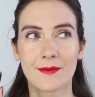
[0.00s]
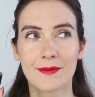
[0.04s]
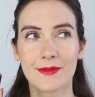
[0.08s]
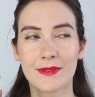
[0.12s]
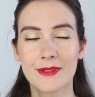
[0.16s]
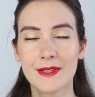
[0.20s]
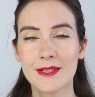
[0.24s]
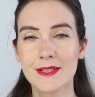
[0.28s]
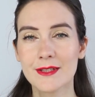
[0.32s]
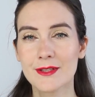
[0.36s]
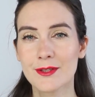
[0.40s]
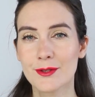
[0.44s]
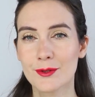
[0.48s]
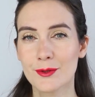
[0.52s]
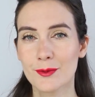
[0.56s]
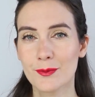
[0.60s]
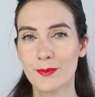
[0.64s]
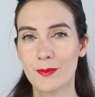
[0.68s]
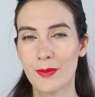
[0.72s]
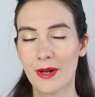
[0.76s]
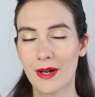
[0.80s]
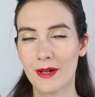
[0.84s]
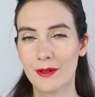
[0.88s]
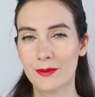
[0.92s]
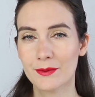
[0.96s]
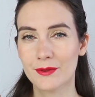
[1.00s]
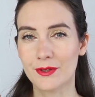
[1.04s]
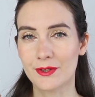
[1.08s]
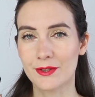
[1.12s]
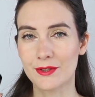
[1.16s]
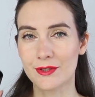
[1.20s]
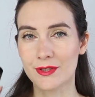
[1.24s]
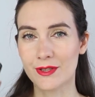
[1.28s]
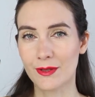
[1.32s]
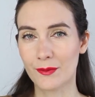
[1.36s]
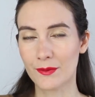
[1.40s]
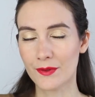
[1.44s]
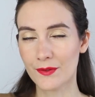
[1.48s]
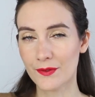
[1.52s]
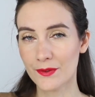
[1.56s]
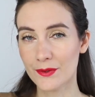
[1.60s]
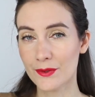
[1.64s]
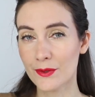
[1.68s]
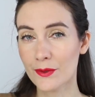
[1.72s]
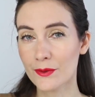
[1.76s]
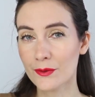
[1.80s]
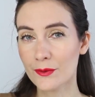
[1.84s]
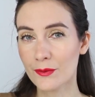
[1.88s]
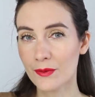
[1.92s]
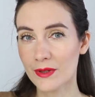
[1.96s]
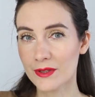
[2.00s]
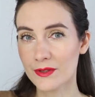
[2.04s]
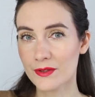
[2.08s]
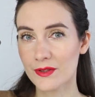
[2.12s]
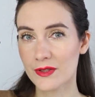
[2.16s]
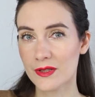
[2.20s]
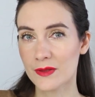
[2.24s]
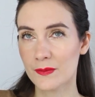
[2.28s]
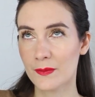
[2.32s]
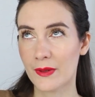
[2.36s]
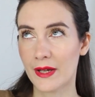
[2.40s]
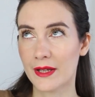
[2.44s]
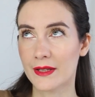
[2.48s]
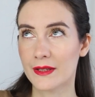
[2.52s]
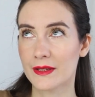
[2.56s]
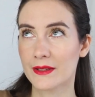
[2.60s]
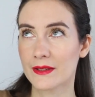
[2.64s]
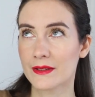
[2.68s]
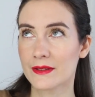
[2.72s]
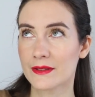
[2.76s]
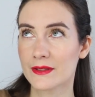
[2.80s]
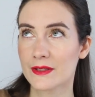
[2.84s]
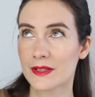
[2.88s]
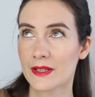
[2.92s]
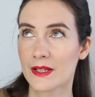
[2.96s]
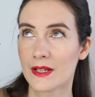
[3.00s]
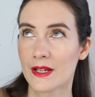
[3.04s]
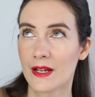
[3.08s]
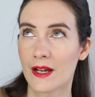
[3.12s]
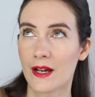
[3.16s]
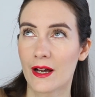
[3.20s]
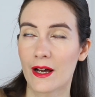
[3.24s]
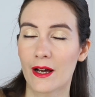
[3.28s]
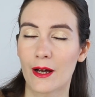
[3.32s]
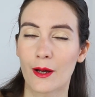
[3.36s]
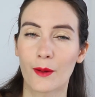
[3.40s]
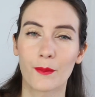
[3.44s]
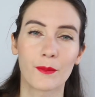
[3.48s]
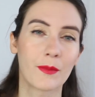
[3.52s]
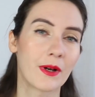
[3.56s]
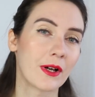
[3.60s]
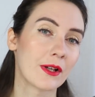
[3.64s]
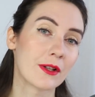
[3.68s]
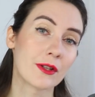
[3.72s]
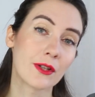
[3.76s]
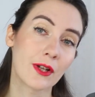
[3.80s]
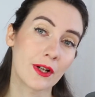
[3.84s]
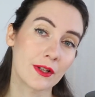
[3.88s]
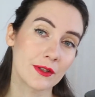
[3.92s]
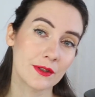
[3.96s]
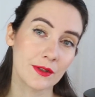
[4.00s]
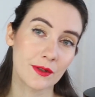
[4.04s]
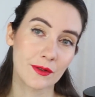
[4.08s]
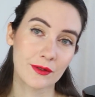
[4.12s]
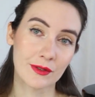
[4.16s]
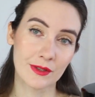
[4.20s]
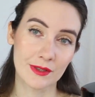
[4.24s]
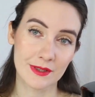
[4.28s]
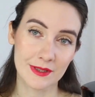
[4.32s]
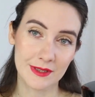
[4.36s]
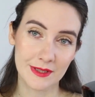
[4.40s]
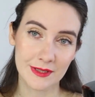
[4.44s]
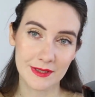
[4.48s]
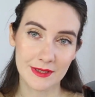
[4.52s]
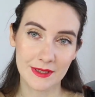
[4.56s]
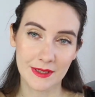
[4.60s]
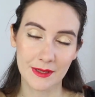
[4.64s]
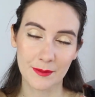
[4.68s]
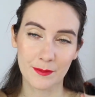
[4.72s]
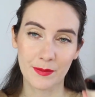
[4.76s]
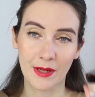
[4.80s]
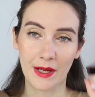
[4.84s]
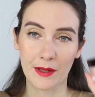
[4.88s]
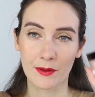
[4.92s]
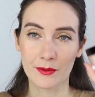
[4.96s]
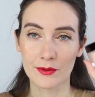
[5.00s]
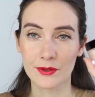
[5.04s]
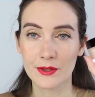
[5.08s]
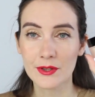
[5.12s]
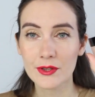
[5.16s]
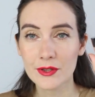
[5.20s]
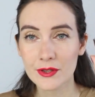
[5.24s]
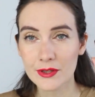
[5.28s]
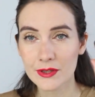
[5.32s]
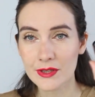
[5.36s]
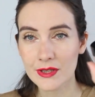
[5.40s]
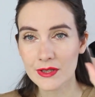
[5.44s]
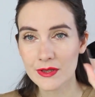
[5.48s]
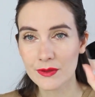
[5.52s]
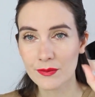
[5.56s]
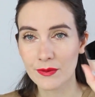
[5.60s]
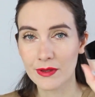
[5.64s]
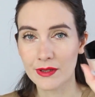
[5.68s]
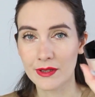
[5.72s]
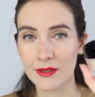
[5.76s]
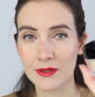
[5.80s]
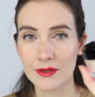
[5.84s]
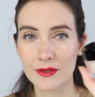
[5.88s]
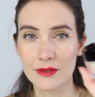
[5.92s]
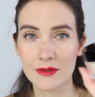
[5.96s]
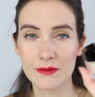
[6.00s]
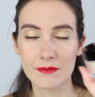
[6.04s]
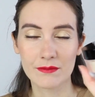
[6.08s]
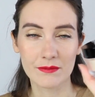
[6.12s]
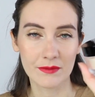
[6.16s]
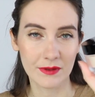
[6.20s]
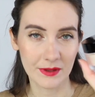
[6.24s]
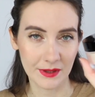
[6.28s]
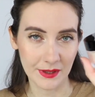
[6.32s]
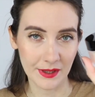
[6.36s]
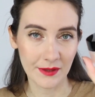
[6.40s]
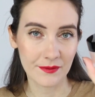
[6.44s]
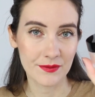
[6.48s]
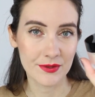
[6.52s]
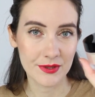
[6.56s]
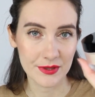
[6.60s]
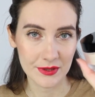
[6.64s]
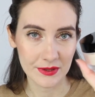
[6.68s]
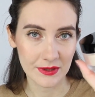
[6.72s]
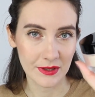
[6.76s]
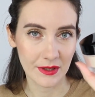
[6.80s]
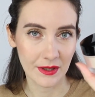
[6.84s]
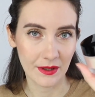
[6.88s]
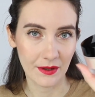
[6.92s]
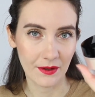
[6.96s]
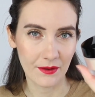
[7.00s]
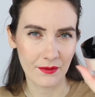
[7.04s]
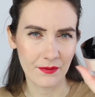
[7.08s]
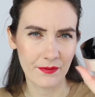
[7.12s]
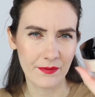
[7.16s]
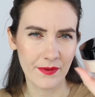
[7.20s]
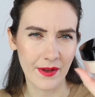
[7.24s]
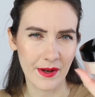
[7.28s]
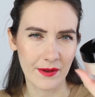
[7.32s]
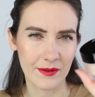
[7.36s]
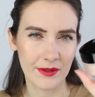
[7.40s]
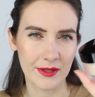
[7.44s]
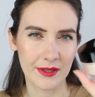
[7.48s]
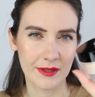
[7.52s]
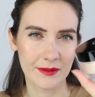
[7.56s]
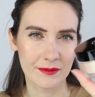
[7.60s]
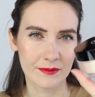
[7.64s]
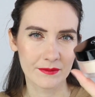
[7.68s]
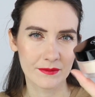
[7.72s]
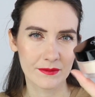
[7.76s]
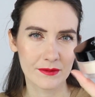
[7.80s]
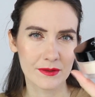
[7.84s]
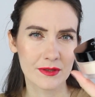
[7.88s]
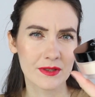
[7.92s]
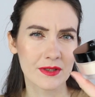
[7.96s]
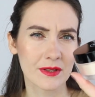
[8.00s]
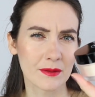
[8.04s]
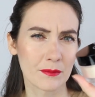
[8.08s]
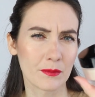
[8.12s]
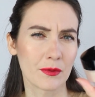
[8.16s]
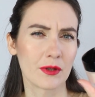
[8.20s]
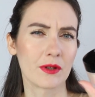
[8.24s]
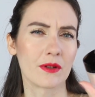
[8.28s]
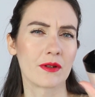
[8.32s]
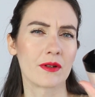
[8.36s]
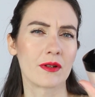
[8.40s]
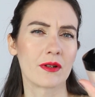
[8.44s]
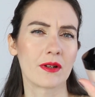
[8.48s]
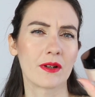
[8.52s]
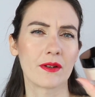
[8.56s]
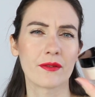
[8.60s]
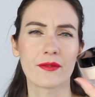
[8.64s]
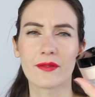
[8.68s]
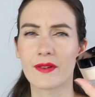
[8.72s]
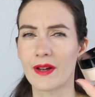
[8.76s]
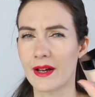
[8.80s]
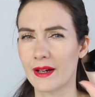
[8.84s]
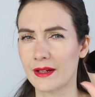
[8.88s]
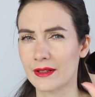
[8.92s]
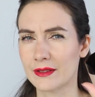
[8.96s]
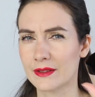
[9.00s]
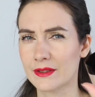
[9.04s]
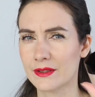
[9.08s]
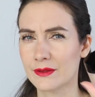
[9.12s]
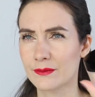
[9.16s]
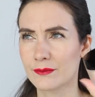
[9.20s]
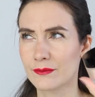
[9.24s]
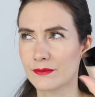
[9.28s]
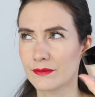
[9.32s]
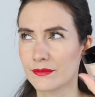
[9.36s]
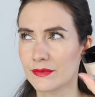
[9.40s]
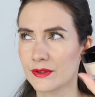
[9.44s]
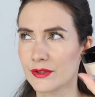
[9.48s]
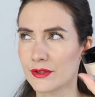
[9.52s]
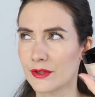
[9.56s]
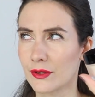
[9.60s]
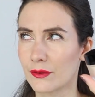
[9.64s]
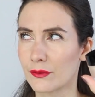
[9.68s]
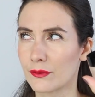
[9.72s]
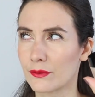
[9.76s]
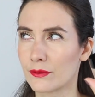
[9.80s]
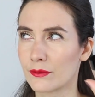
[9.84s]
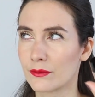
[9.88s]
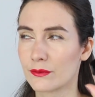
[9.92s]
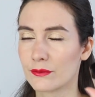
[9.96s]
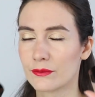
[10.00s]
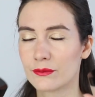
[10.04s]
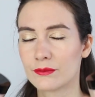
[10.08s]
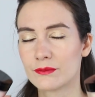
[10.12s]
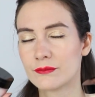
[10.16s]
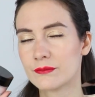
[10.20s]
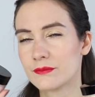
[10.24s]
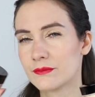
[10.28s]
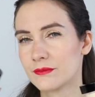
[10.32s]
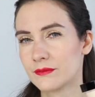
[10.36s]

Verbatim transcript: these two powders, now if you don't want to spend um, a lot on the Sisley powder, this one is gives a very similar effect. So